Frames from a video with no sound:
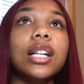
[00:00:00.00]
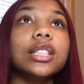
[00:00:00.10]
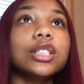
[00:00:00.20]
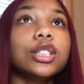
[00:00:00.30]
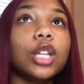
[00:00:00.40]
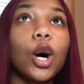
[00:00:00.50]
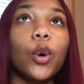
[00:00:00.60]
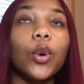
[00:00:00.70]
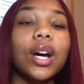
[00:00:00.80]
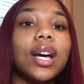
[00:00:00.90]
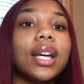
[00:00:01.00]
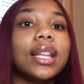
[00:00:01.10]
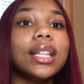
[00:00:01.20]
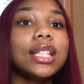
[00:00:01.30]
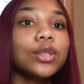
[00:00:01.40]
So
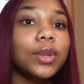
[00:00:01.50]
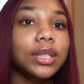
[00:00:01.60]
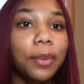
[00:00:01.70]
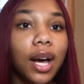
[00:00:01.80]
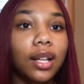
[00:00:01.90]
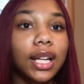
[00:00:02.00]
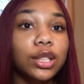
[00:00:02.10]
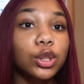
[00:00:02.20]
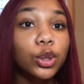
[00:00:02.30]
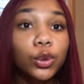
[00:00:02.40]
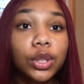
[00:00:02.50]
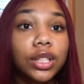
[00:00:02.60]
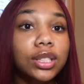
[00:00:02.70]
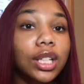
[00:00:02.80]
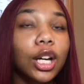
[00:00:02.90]
this was about like 2
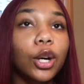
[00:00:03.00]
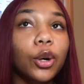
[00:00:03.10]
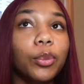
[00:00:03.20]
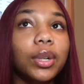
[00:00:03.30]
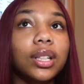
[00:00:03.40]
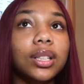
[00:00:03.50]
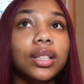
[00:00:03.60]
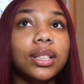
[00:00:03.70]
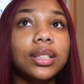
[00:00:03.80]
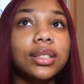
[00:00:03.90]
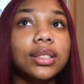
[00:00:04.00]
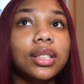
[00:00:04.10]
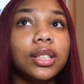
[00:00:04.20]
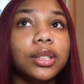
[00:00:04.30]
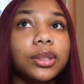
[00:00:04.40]
years ago because
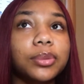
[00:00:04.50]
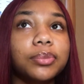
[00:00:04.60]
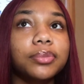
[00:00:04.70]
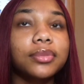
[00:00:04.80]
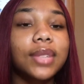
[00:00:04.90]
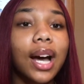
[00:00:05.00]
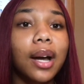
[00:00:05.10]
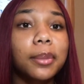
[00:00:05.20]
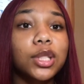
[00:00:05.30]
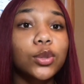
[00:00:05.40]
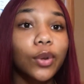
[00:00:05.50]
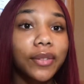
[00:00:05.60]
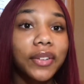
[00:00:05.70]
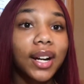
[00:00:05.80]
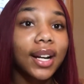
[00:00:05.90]
I'm in 12th
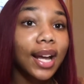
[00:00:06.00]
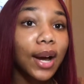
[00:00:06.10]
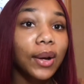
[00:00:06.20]
grade now,